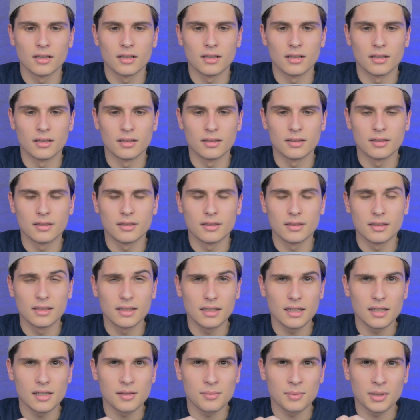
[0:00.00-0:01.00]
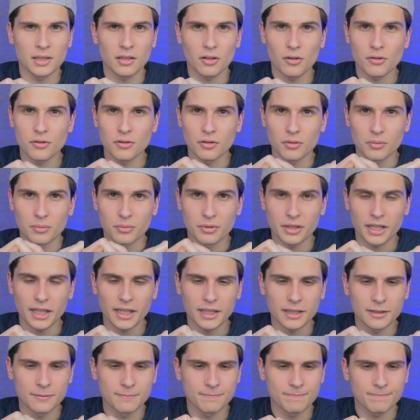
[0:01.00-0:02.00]
These might also
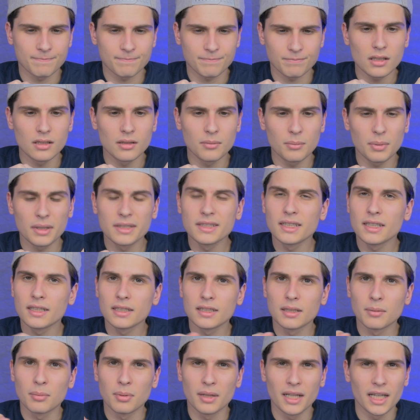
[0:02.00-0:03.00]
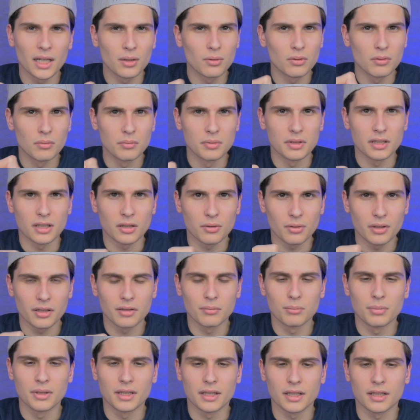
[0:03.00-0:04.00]
break, but then the play will be
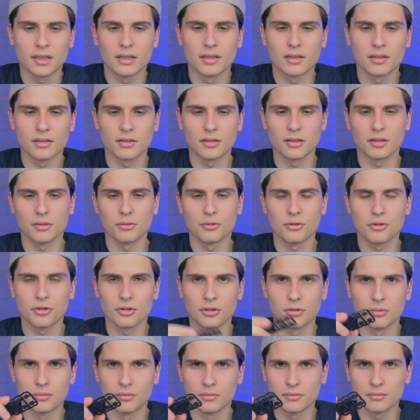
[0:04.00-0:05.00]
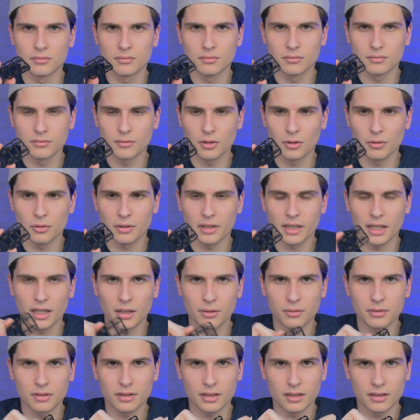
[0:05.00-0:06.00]
quite big, so you should look
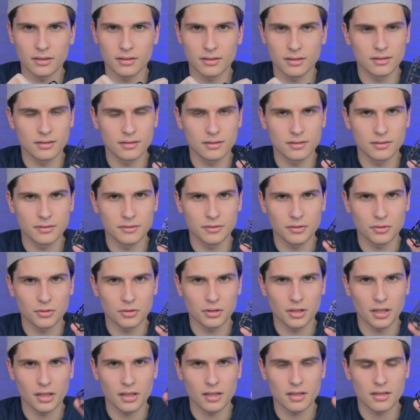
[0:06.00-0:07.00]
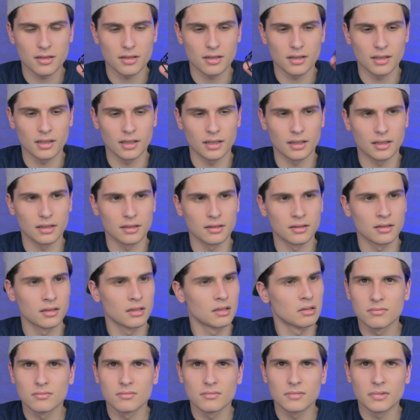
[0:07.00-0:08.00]
out for these and
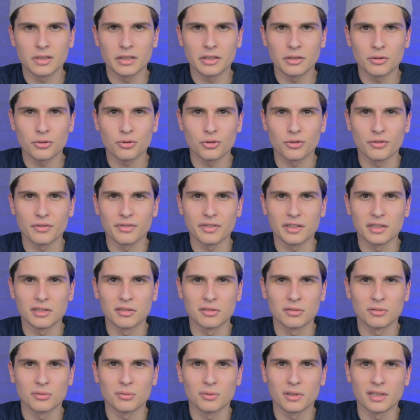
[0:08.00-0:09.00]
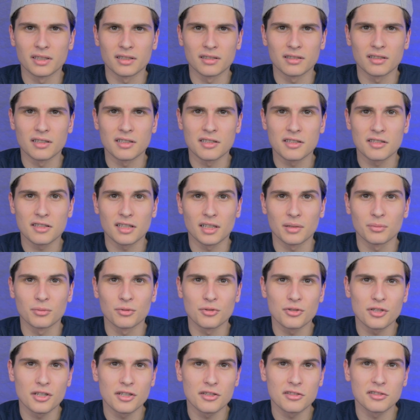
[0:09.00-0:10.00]
you should feel when it's time to
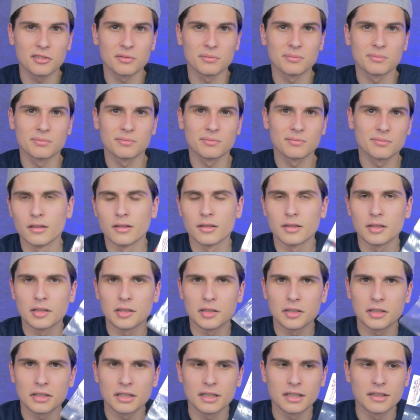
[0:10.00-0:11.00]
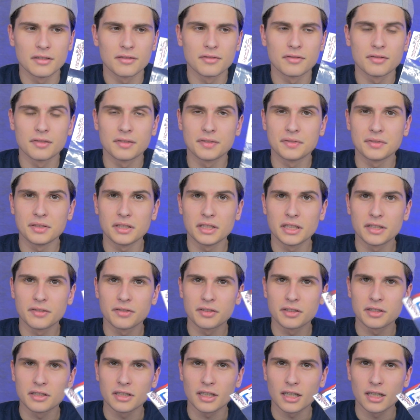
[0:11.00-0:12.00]
change them. Here I have 3
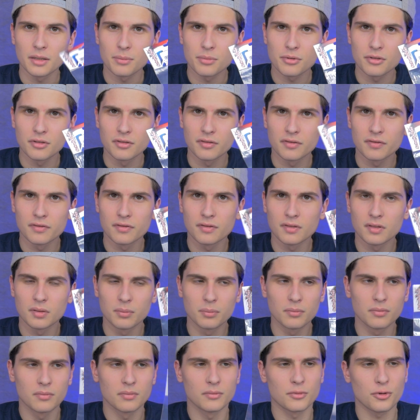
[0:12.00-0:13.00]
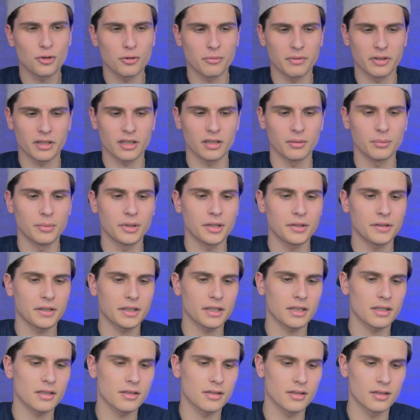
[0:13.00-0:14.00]
different types of Schumacher
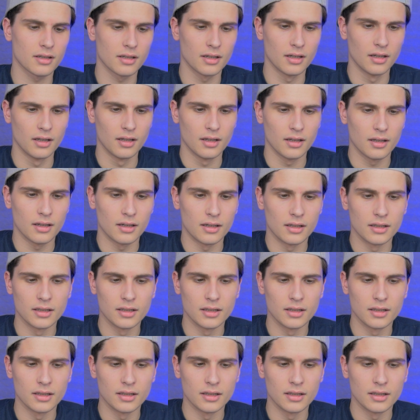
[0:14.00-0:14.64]
bearings. I